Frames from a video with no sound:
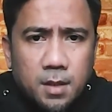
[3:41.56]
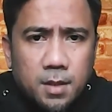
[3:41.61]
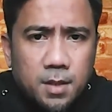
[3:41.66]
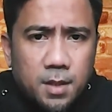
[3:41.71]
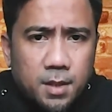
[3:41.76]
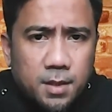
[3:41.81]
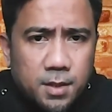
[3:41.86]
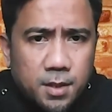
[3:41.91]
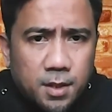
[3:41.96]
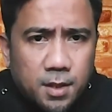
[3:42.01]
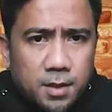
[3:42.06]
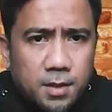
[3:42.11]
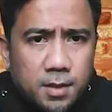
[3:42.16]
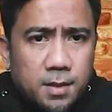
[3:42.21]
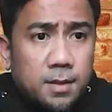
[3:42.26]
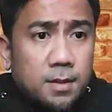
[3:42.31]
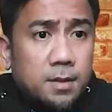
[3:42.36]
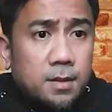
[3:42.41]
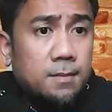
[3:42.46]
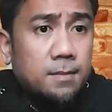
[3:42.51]

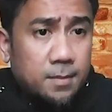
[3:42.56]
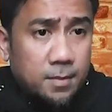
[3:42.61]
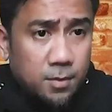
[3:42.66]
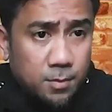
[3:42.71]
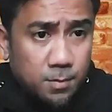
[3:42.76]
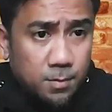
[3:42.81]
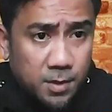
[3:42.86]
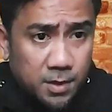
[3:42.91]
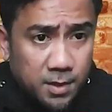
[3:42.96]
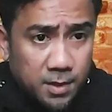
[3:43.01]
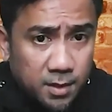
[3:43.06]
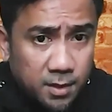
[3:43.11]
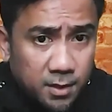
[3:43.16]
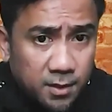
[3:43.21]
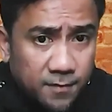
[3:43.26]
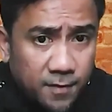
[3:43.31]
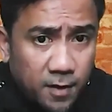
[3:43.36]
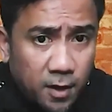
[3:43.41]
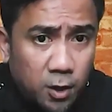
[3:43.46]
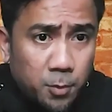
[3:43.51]
Takes. Completed the
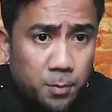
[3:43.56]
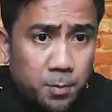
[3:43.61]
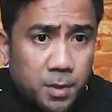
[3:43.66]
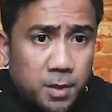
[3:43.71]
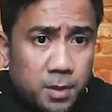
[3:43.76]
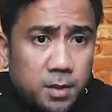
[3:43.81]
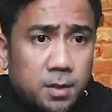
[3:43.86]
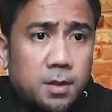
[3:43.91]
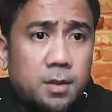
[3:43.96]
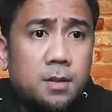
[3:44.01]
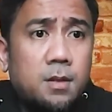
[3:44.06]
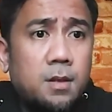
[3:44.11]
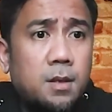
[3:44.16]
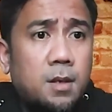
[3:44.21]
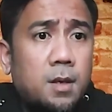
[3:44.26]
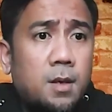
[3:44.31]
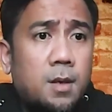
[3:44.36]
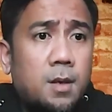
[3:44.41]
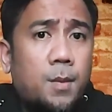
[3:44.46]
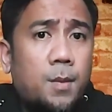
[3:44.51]
development.
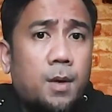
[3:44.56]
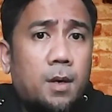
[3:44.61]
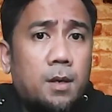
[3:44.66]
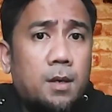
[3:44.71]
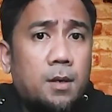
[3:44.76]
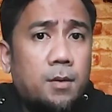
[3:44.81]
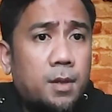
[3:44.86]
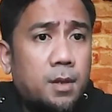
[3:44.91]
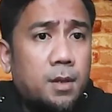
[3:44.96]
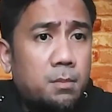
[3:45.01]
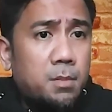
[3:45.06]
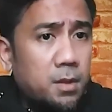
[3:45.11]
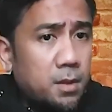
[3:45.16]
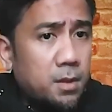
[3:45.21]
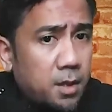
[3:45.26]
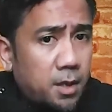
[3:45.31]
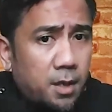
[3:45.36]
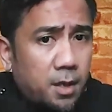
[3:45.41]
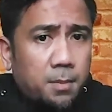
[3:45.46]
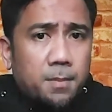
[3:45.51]
We are now in the
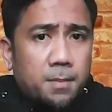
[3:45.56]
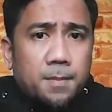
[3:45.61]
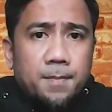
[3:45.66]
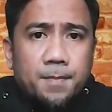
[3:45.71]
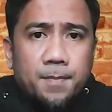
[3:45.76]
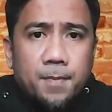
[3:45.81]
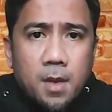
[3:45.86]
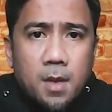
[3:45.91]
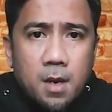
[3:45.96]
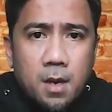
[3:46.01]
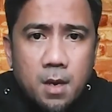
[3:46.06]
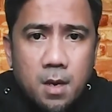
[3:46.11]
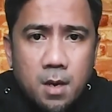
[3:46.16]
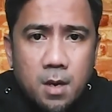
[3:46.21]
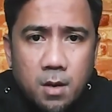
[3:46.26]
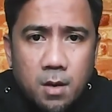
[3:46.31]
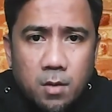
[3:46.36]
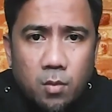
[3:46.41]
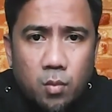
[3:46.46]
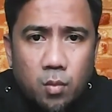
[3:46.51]
middle game.
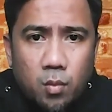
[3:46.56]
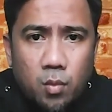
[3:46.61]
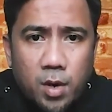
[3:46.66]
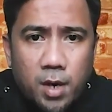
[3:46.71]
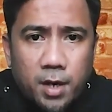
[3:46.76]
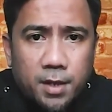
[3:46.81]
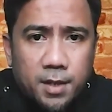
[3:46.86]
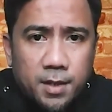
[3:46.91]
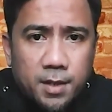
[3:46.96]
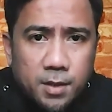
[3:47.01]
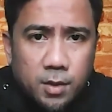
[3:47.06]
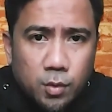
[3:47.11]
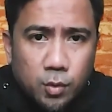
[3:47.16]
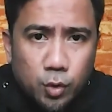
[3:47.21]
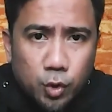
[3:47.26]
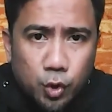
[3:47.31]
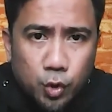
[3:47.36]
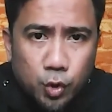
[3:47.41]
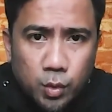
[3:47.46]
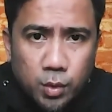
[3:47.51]
White has the
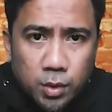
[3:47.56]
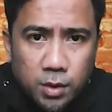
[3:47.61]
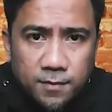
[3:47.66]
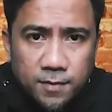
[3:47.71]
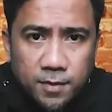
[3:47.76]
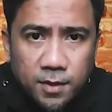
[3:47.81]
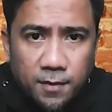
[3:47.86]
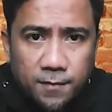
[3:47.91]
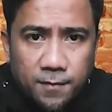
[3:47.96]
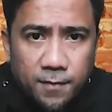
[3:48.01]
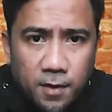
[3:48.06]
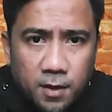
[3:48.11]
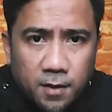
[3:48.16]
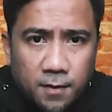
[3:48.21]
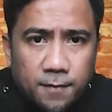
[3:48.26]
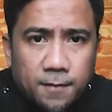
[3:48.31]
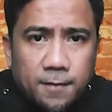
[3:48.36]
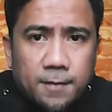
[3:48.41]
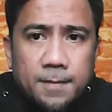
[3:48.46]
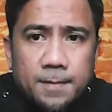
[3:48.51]
control of
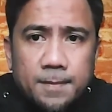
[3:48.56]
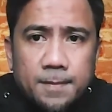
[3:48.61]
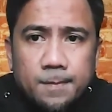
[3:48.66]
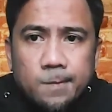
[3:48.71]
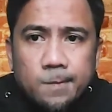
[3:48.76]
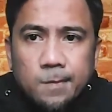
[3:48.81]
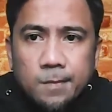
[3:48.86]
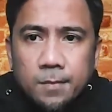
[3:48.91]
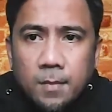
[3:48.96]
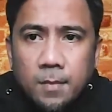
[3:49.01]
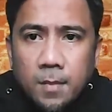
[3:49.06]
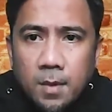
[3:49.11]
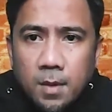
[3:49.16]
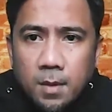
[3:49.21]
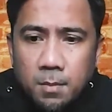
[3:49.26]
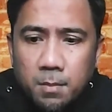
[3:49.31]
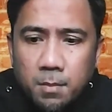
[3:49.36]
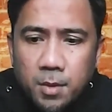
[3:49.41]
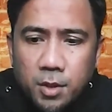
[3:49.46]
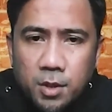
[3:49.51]
d5.
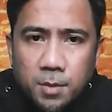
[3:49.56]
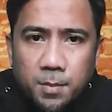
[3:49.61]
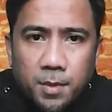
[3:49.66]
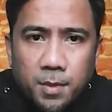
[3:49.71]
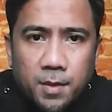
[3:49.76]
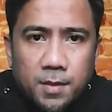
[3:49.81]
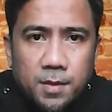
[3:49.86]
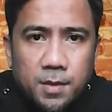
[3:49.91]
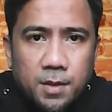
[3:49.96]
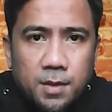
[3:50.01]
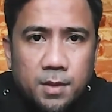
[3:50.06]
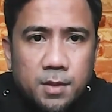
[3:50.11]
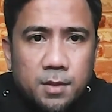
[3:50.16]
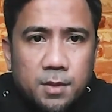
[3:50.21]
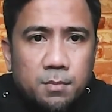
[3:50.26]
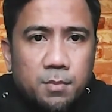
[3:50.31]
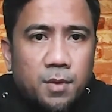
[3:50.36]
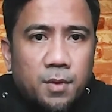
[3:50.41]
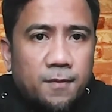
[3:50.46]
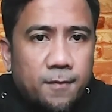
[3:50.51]
Bishop
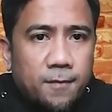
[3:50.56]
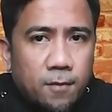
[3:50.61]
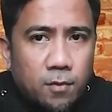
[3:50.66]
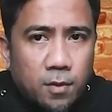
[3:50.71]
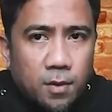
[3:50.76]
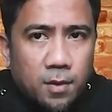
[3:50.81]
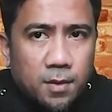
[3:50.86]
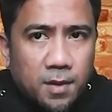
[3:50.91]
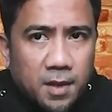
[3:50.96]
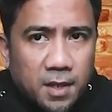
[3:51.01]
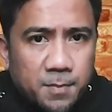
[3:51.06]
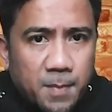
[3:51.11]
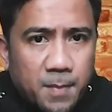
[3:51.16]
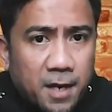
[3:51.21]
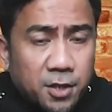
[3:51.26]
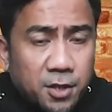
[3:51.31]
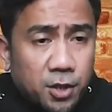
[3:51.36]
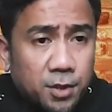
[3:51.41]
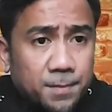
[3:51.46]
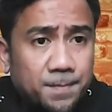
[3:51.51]
e6, b4.
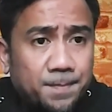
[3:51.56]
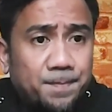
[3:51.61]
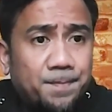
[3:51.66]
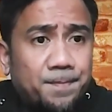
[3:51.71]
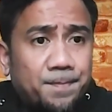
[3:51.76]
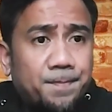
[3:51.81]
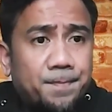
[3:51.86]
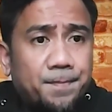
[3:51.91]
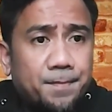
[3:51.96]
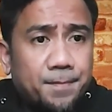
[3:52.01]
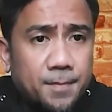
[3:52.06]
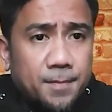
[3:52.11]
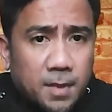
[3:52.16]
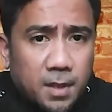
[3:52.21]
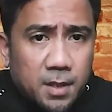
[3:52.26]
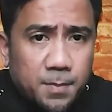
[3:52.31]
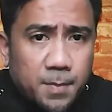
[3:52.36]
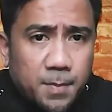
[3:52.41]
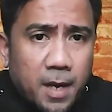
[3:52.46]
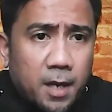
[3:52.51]
Expansion.
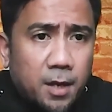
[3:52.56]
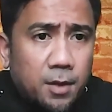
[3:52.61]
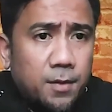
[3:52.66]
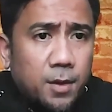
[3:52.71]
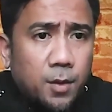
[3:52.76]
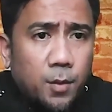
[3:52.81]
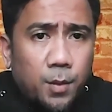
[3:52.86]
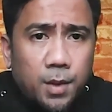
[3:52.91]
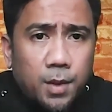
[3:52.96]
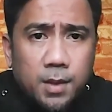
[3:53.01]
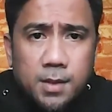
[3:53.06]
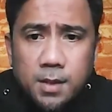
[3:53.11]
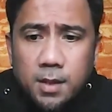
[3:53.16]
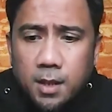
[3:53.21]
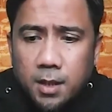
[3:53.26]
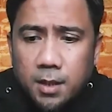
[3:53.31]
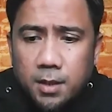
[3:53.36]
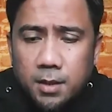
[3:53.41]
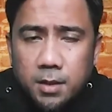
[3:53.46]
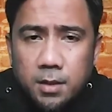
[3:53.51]
Expand on the queen
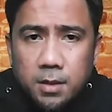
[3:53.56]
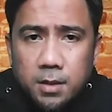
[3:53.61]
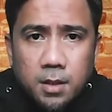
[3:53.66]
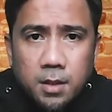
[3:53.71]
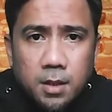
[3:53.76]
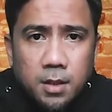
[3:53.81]
side.